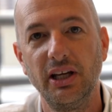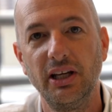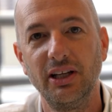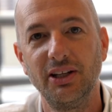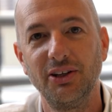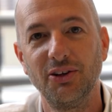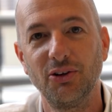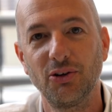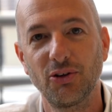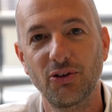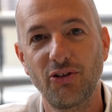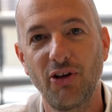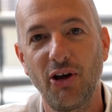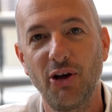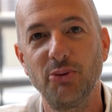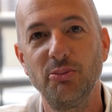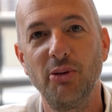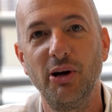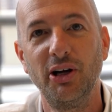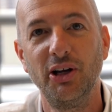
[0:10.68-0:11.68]
in
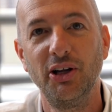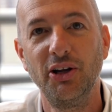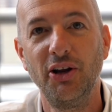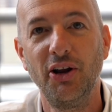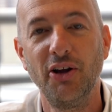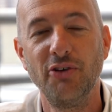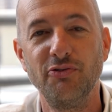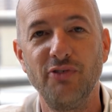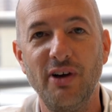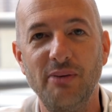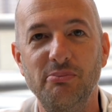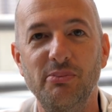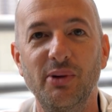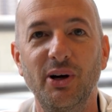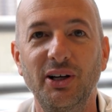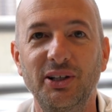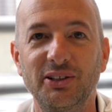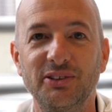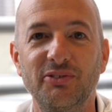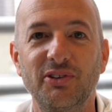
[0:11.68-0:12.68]
October and
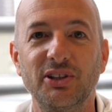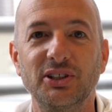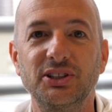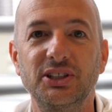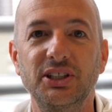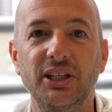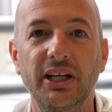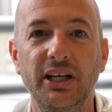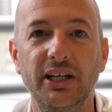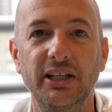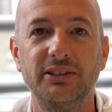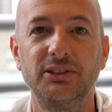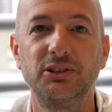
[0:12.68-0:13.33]
November of this year,